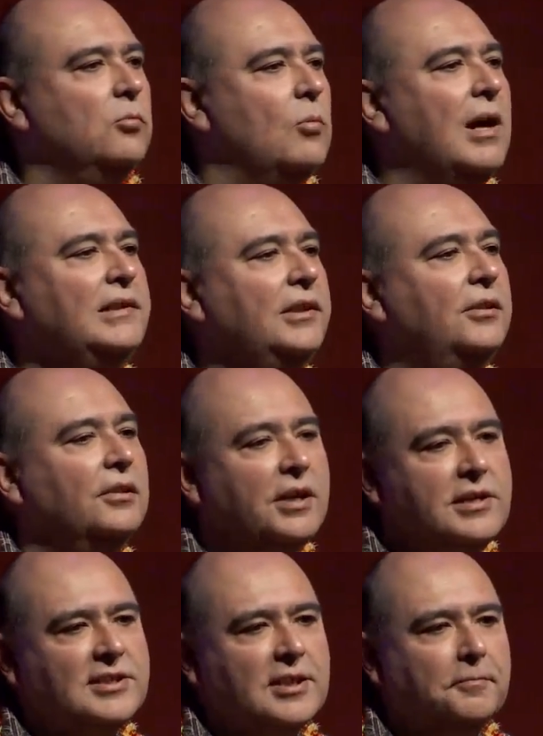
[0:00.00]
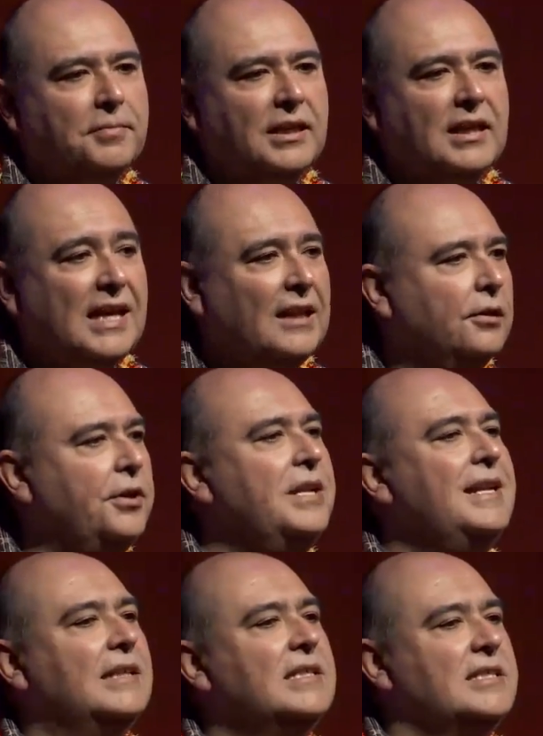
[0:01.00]
wanting to learn something can learn
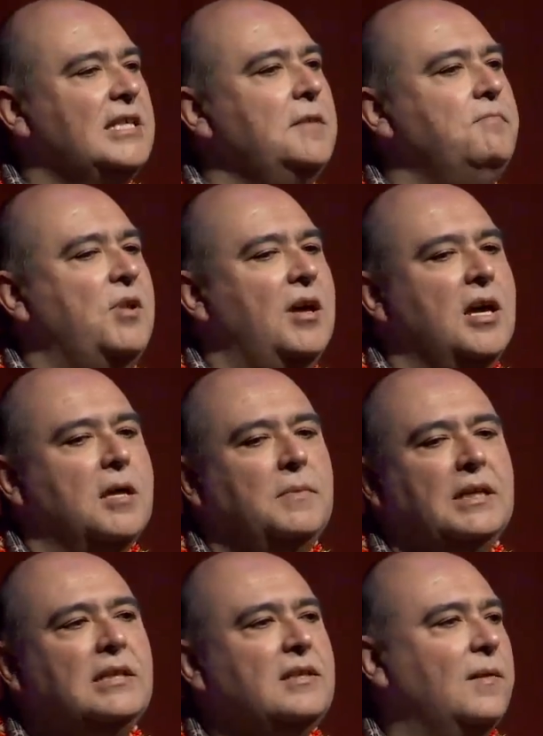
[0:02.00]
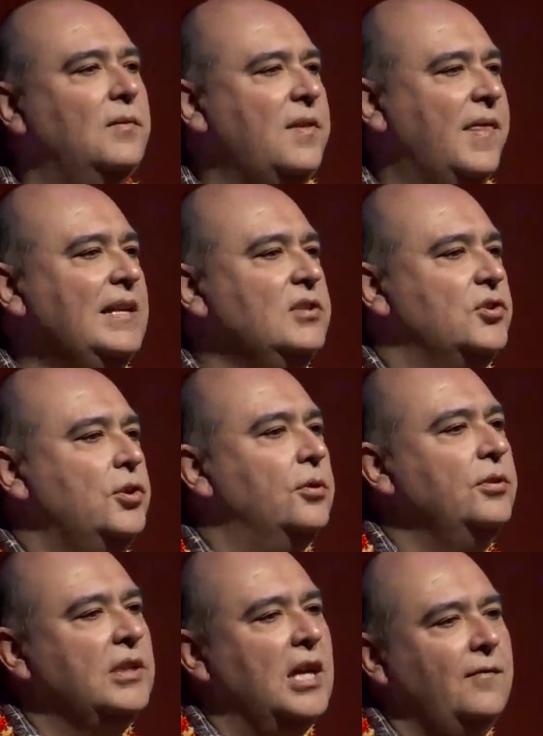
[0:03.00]
it at the same time. Things
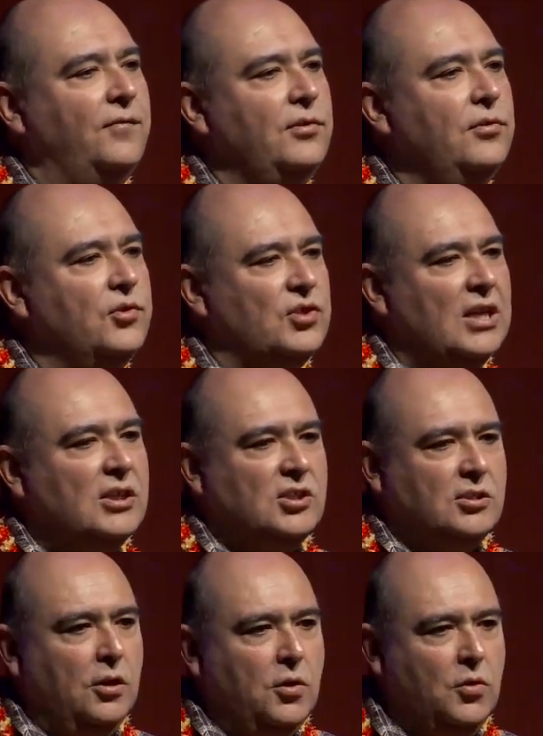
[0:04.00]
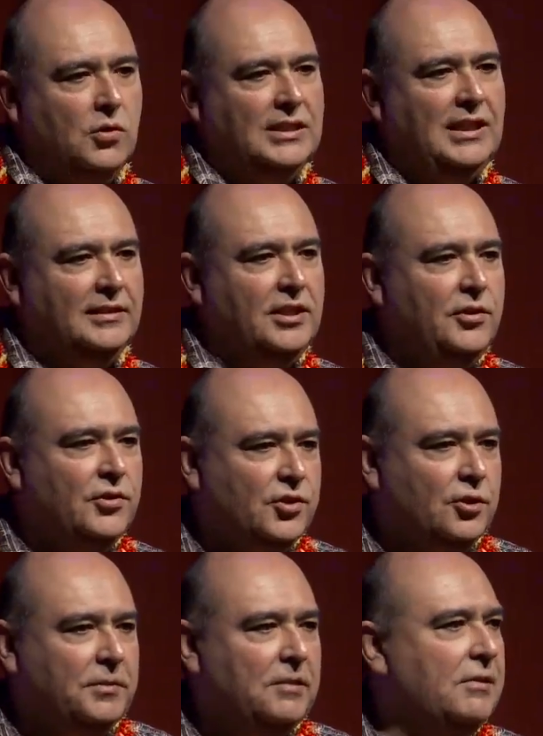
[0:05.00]
don't diffuse slowly like they
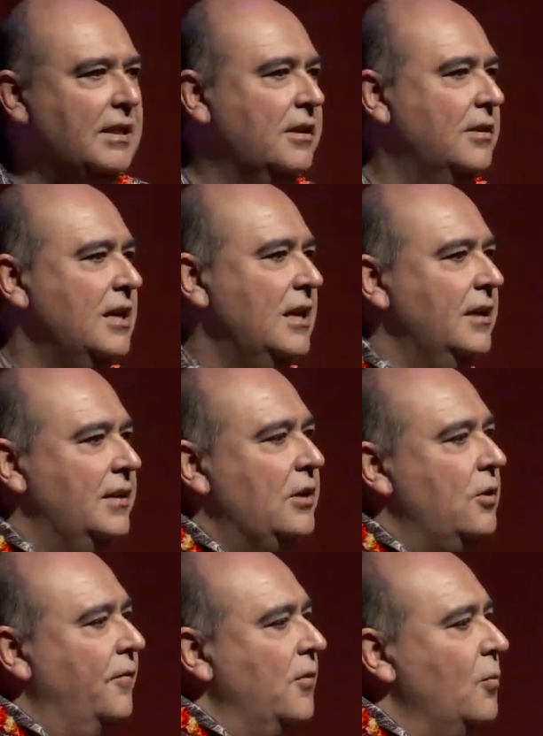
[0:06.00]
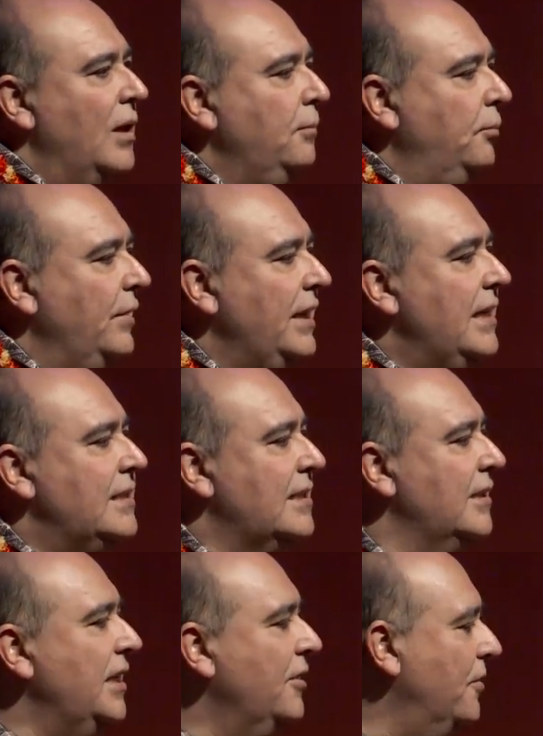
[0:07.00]
used to be, where like they go from one
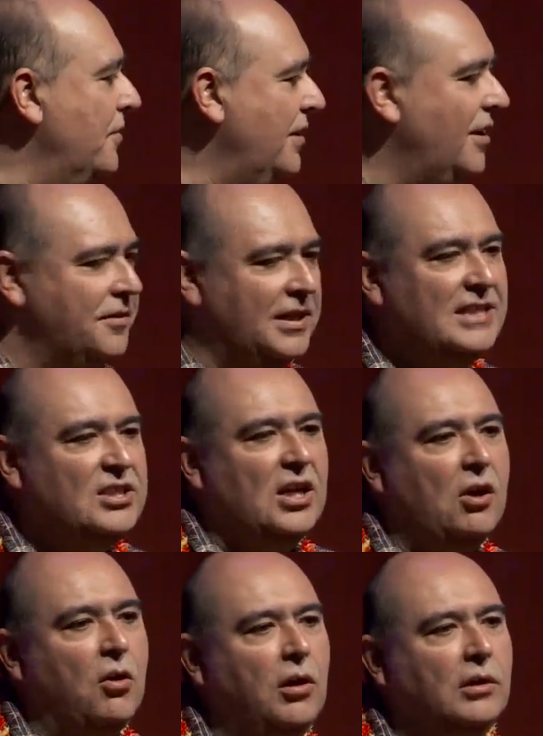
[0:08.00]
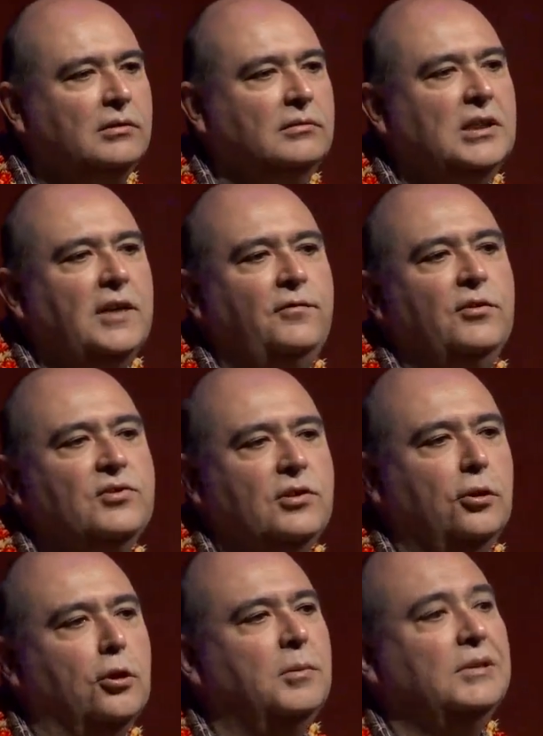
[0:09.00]
place and then go to another. It's all diffused
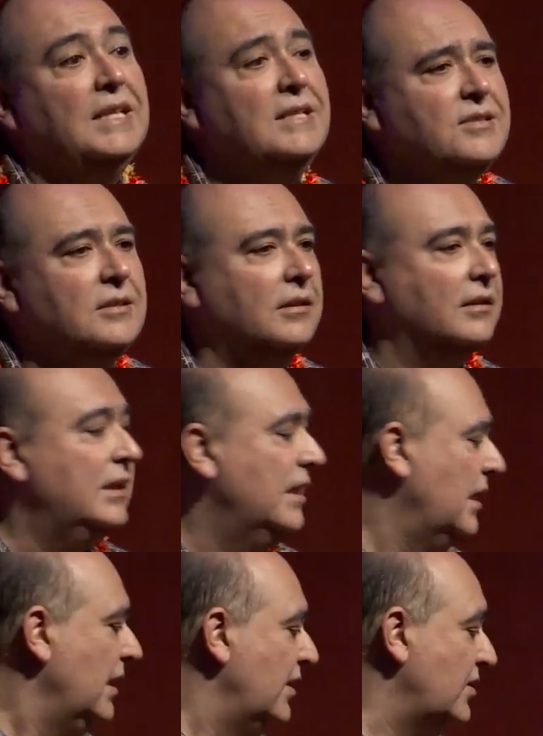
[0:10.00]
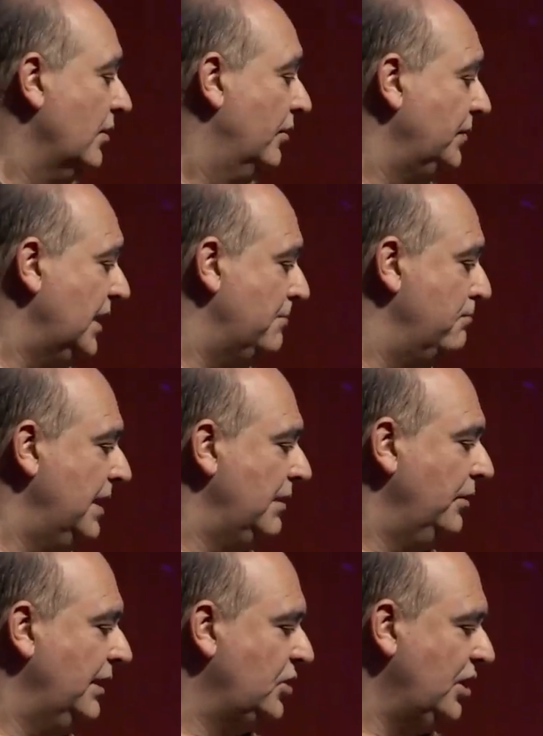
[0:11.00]
globally instantly. So it
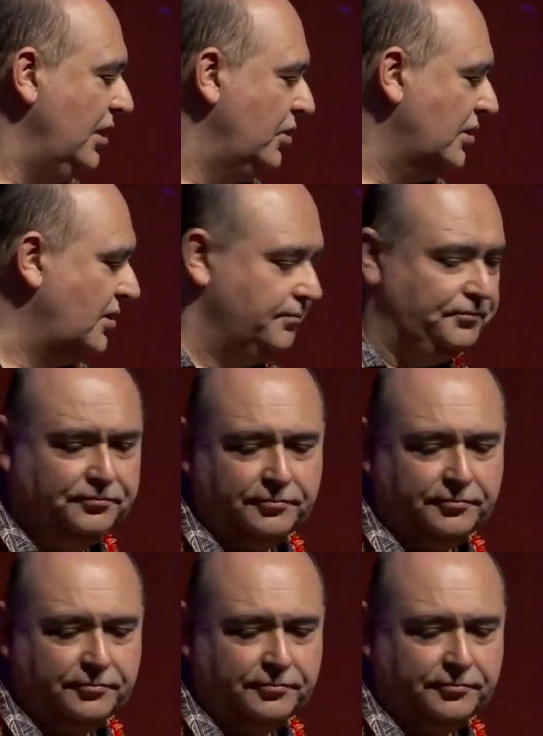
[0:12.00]
really changes